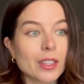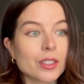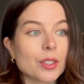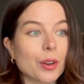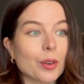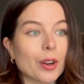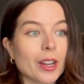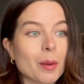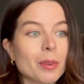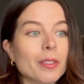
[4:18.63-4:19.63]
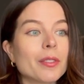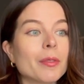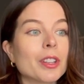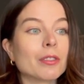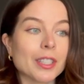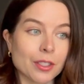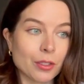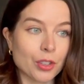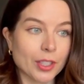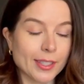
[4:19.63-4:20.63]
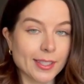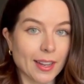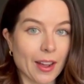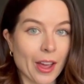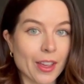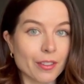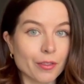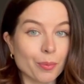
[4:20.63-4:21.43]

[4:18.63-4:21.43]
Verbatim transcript: So a couple of the resolutions that I've